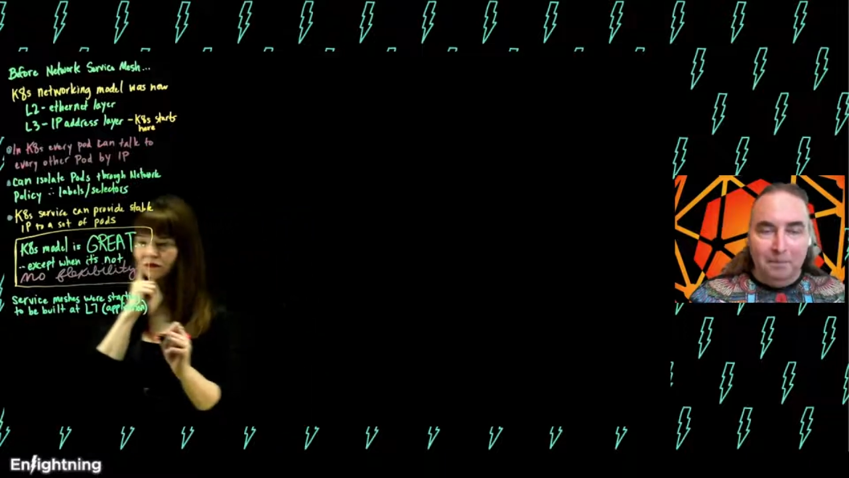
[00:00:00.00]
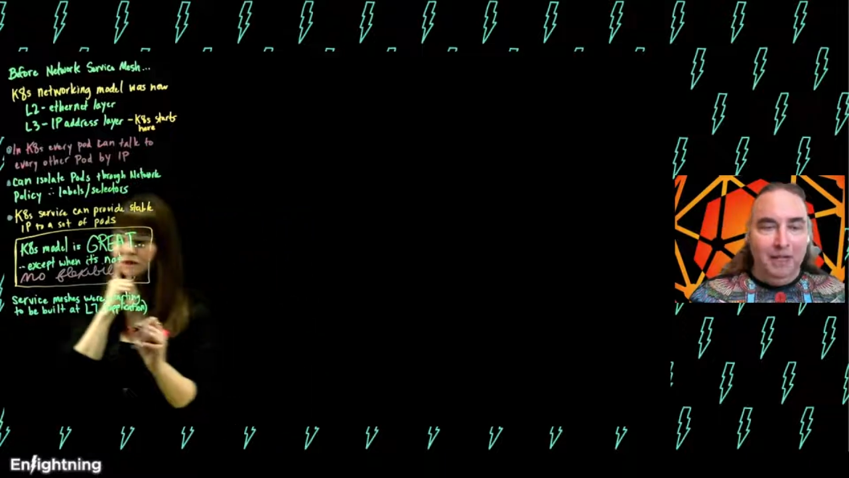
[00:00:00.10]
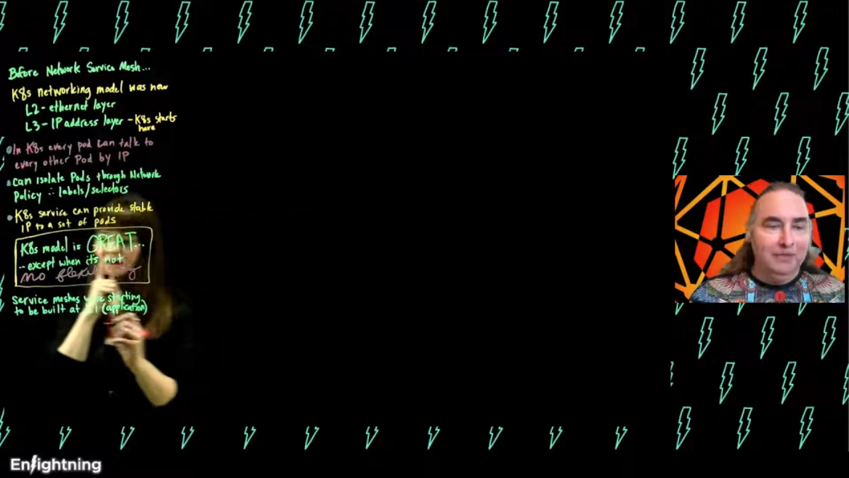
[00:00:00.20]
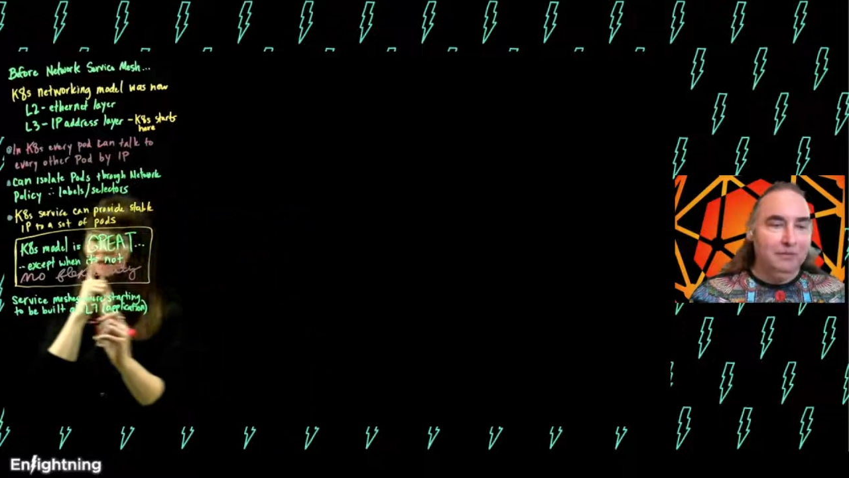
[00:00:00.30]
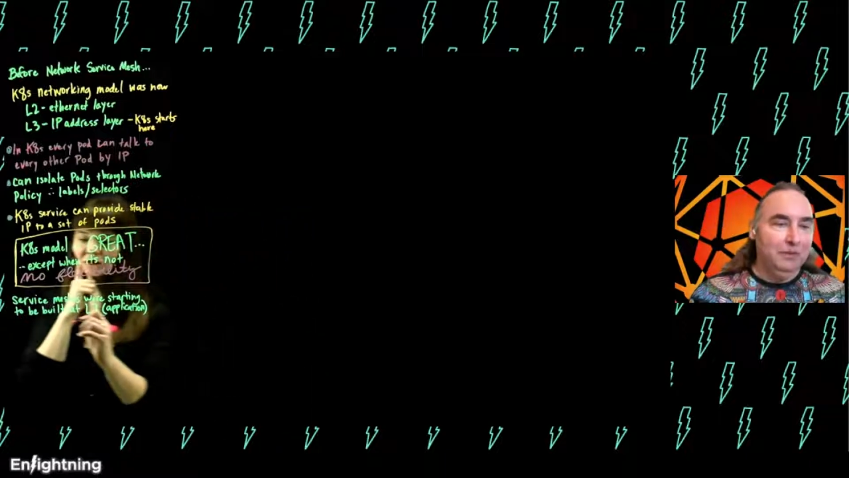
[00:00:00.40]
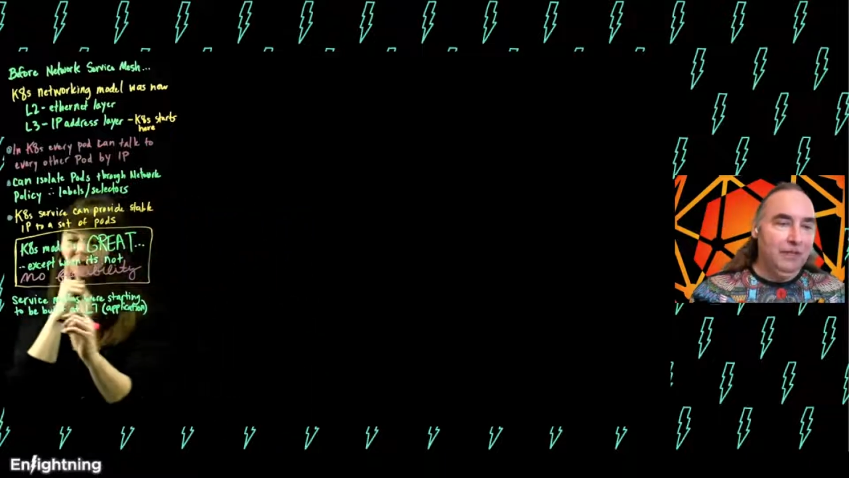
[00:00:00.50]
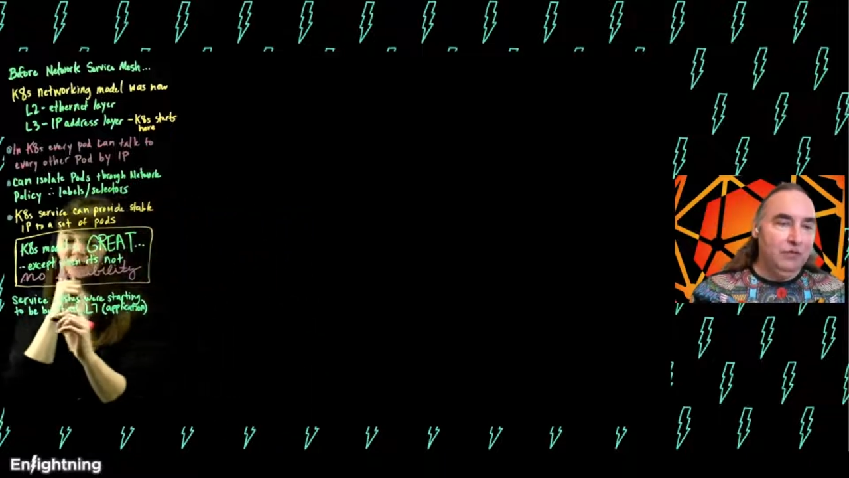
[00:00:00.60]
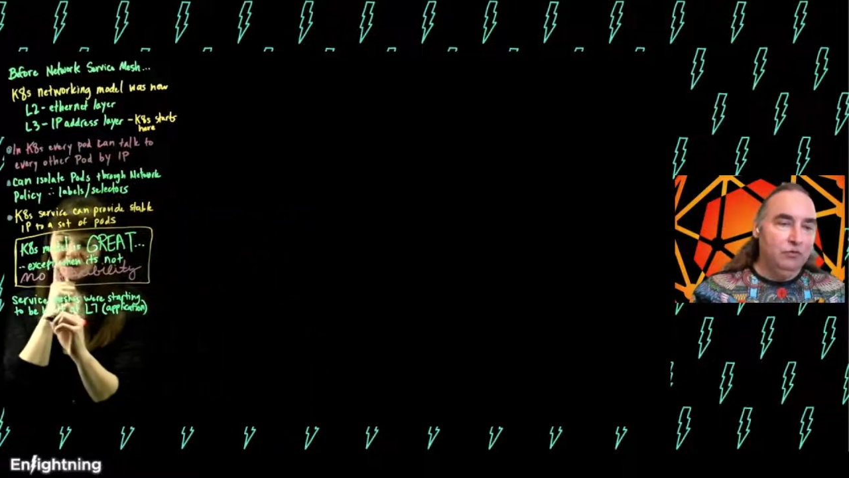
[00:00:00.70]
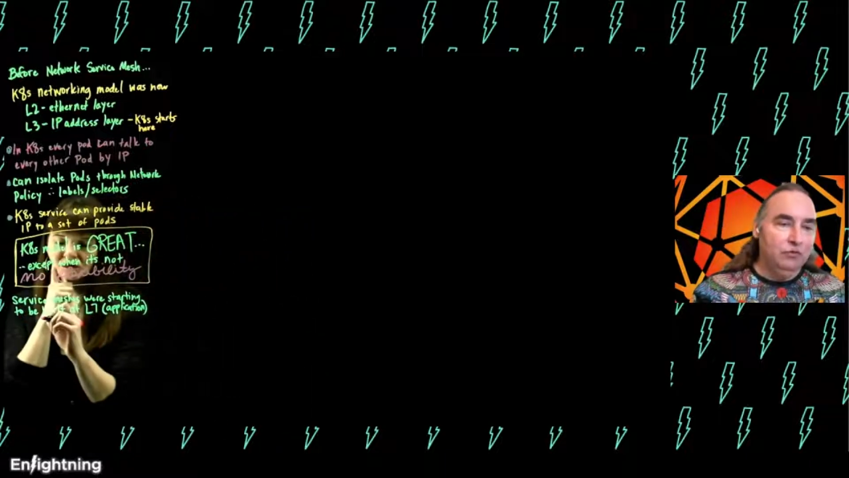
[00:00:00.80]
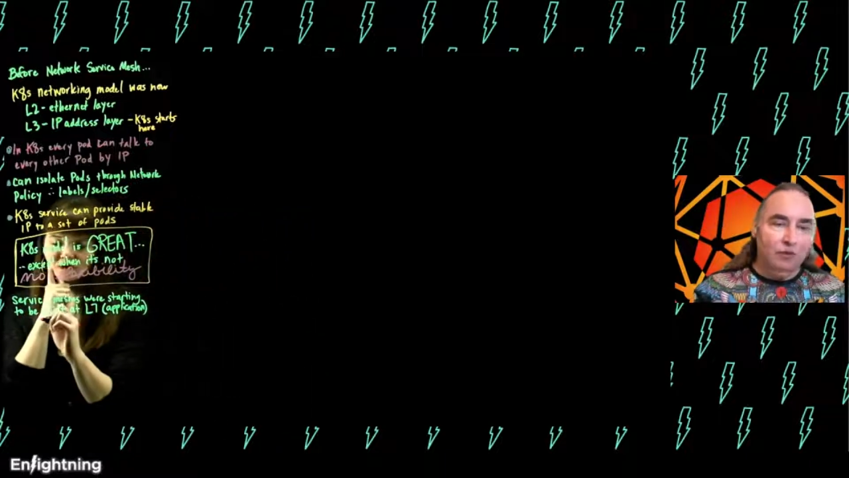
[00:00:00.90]
Possibly
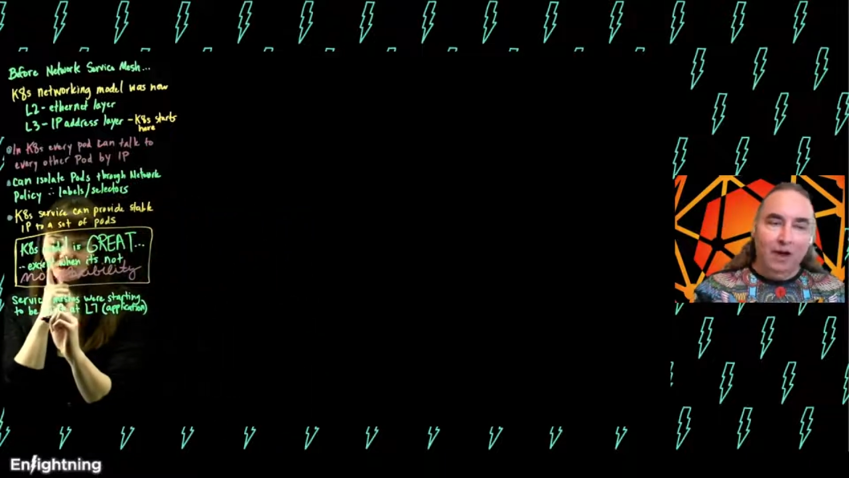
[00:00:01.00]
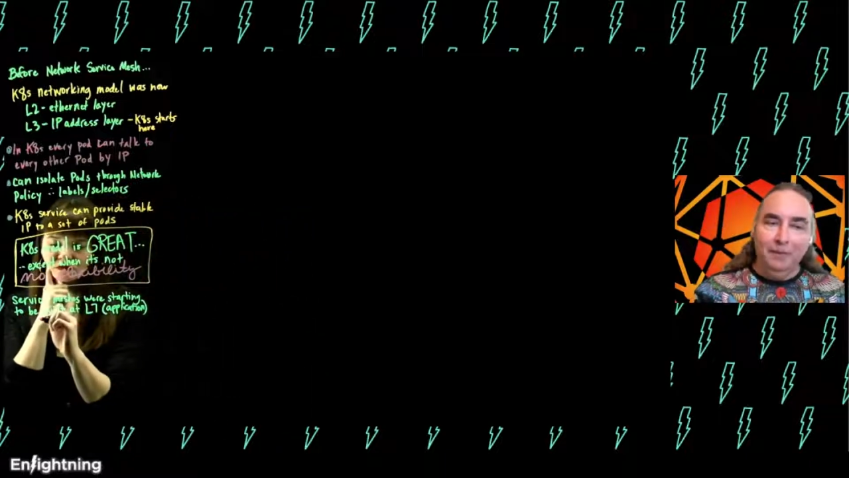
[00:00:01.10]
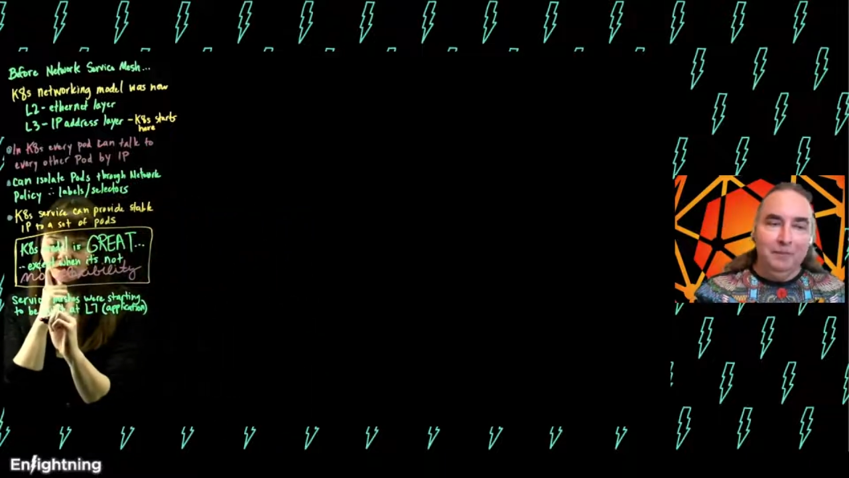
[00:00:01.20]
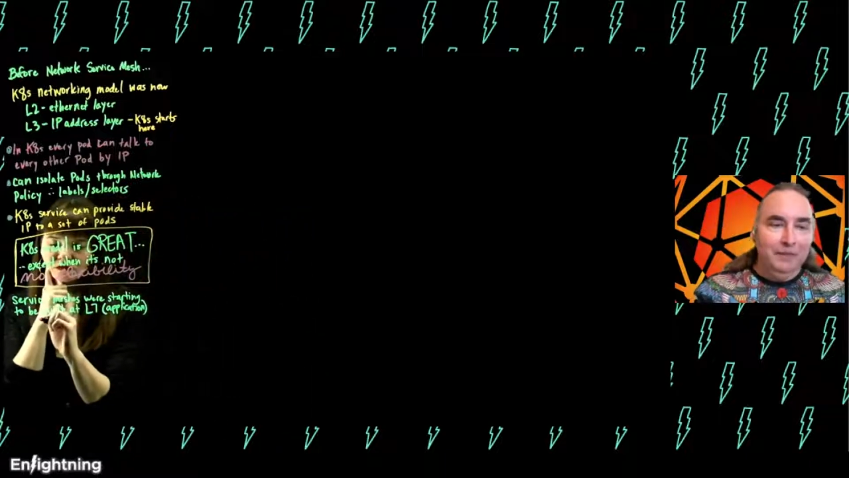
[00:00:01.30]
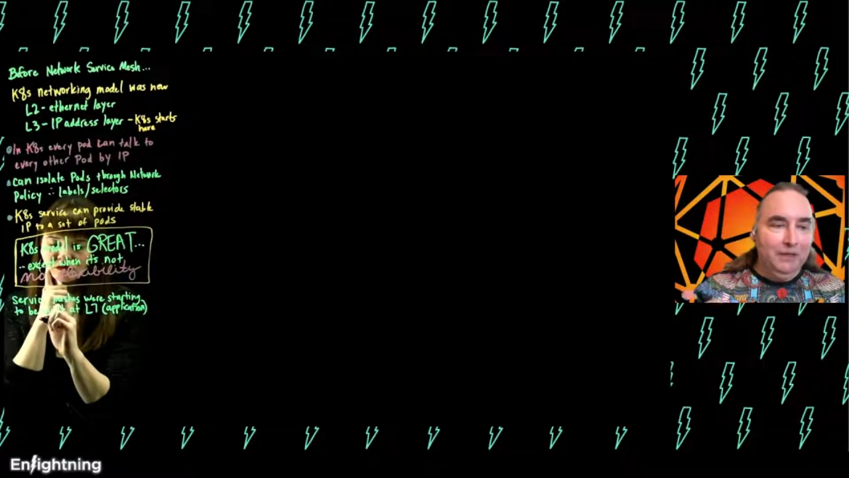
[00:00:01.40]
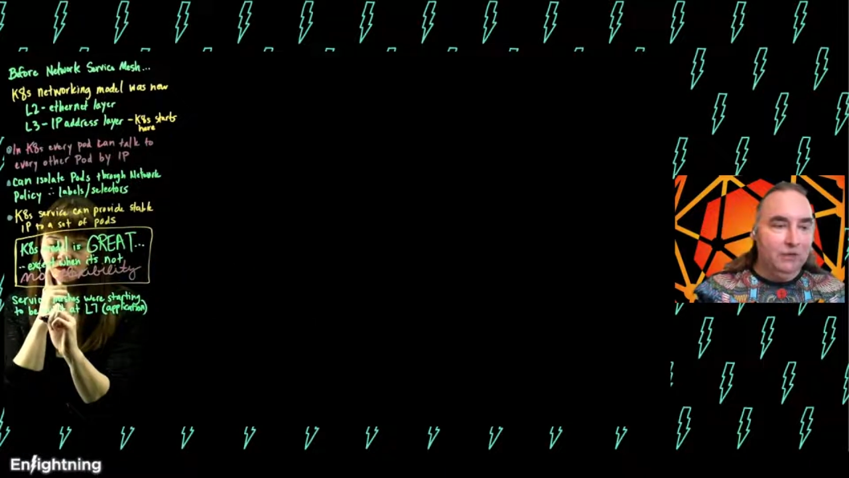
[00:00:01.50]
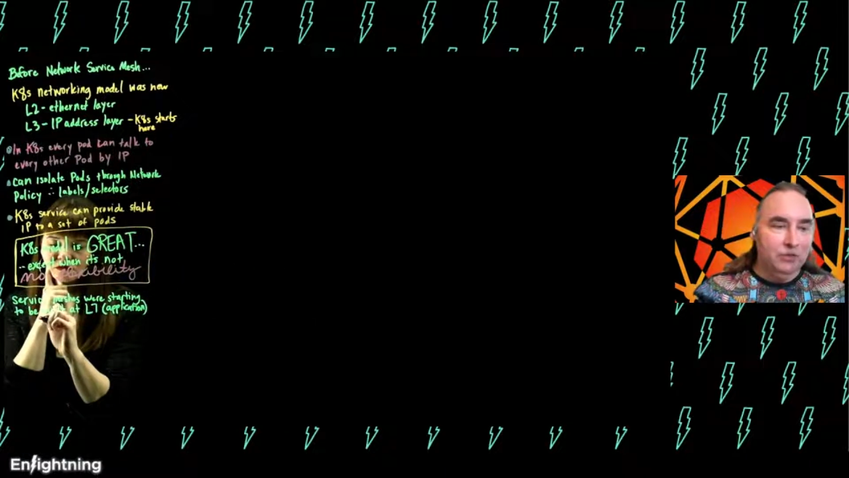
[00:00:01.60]
you drop it because